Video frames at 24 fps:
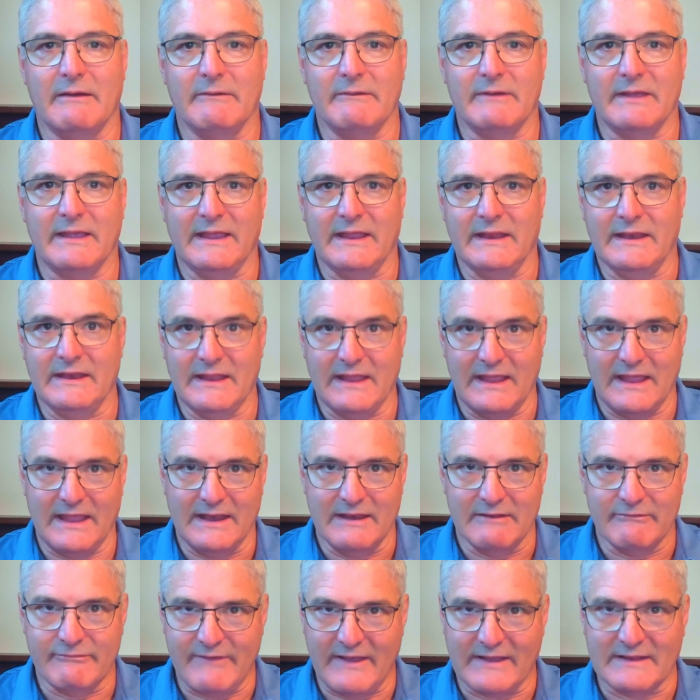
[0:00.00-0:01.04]
in
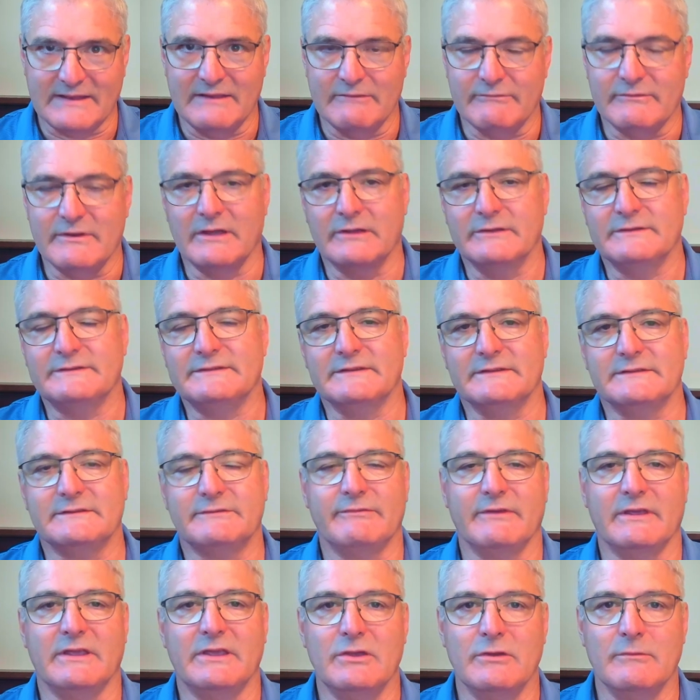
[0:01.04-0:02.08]
effective doses
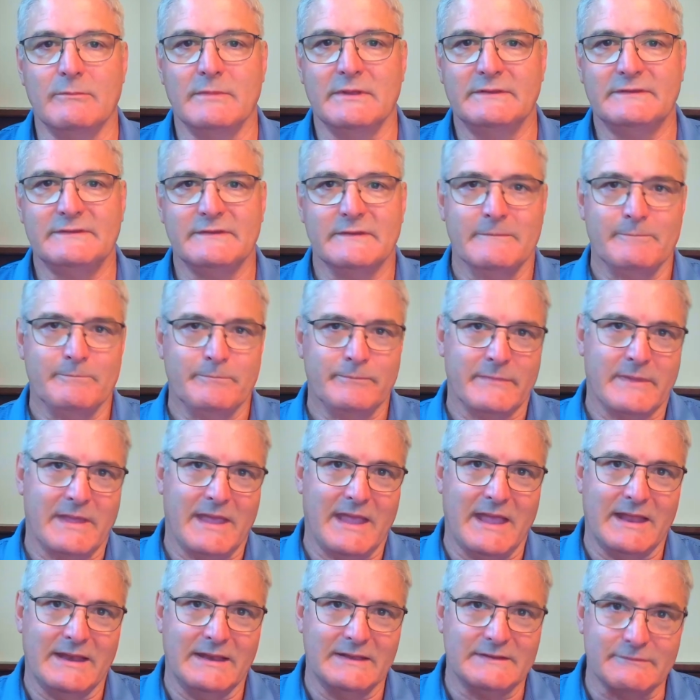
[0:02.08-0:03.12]
for humans,
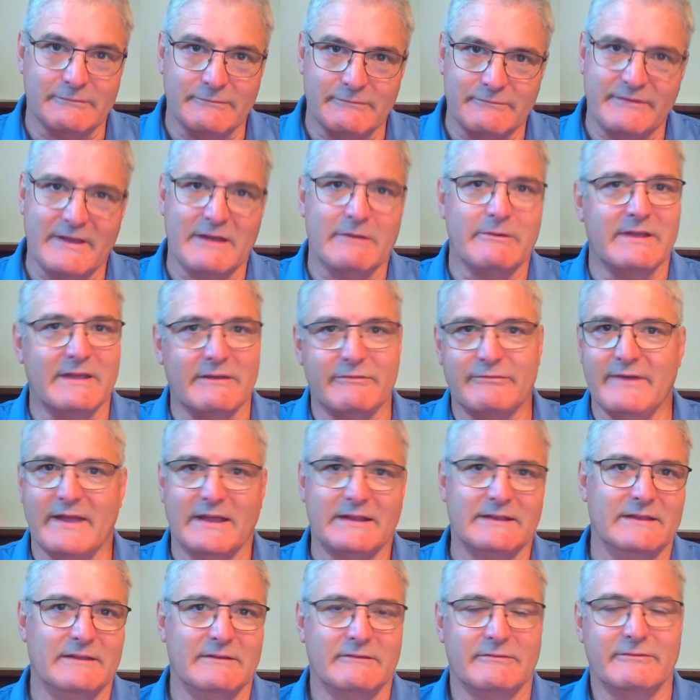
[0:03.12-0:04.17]
and it's very
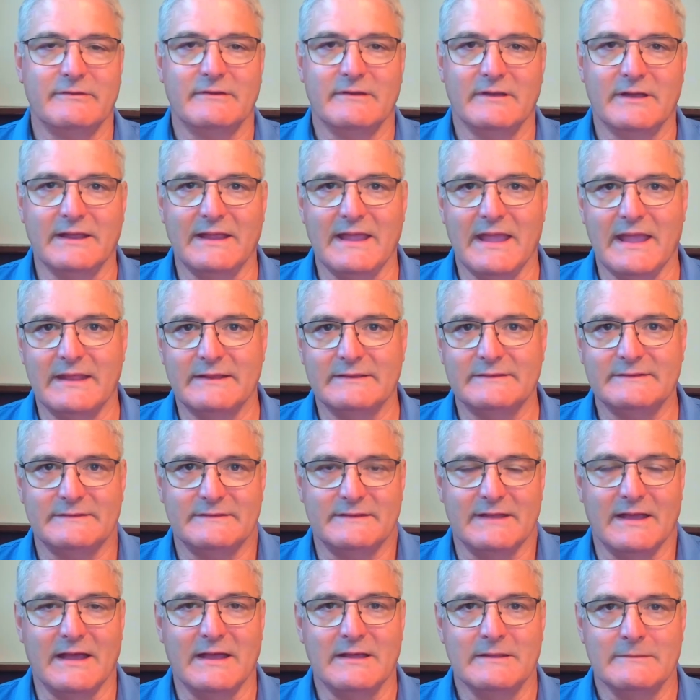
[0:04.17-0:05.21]
effective against
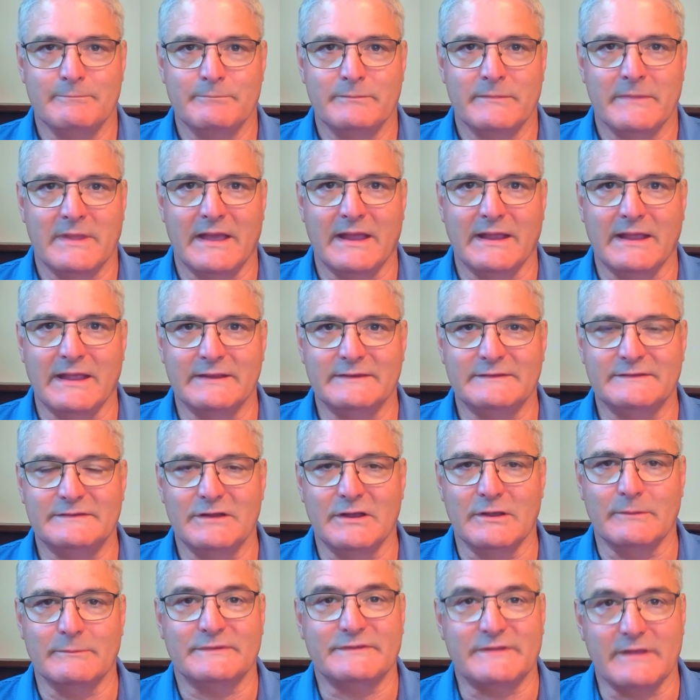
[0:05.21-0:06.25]

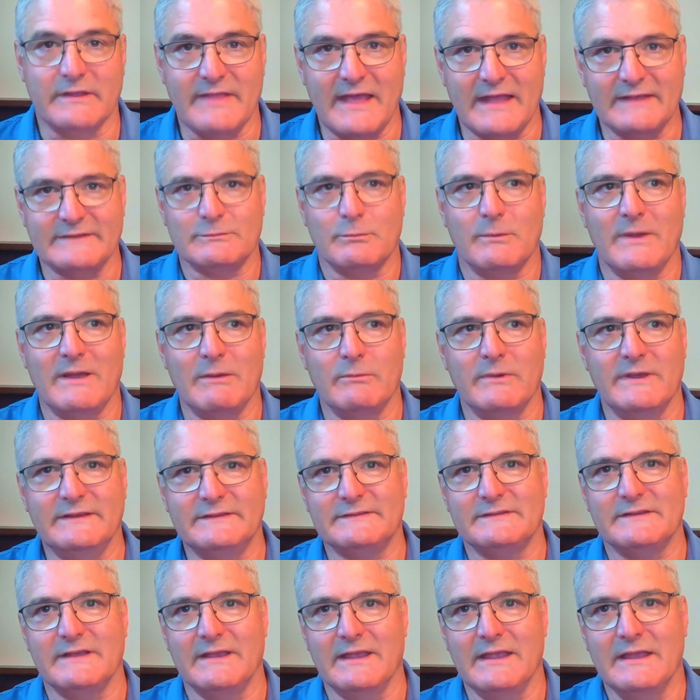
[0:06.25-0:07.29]
germs. So that's where we
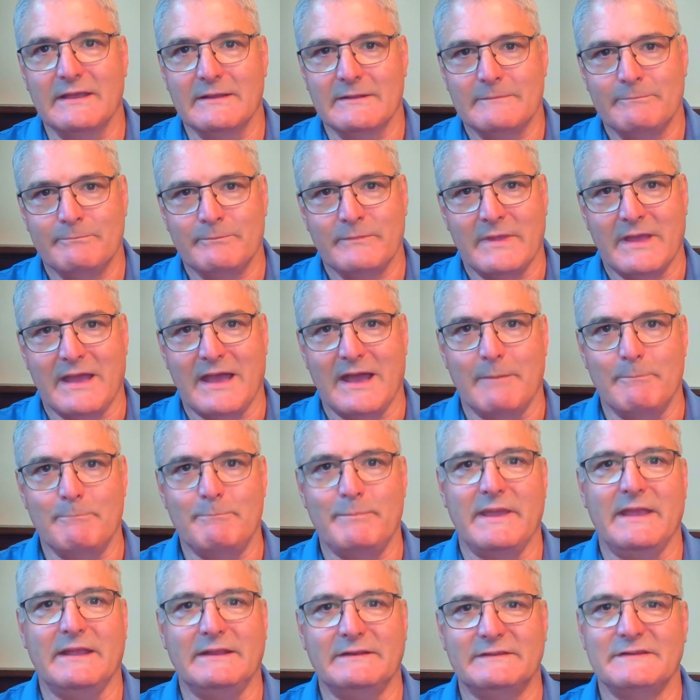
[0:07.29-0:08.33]
see a
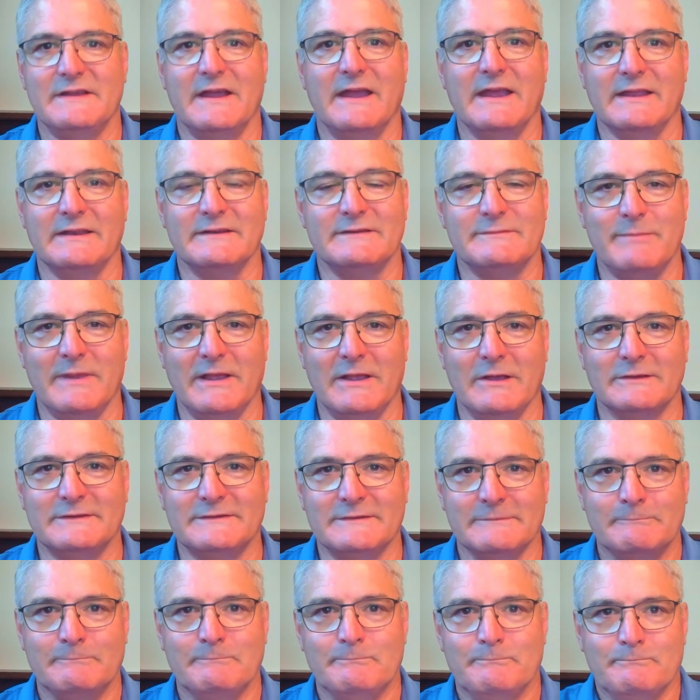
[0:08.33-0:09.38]
big change, because